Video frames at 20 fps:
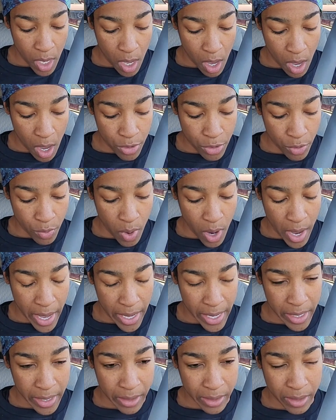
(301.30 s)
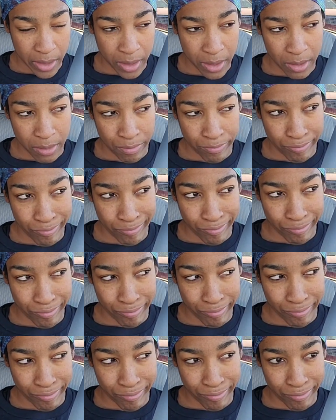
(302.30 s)
Otherwise,
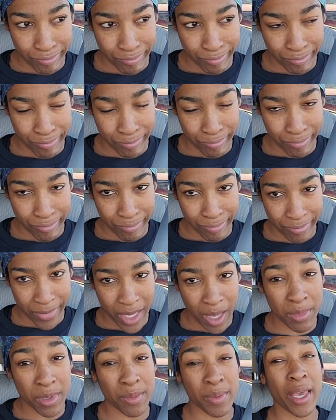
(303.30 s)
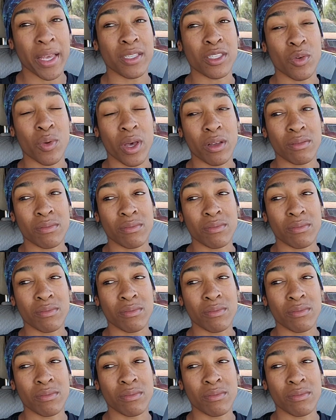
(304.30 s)
I'm going to be SOL.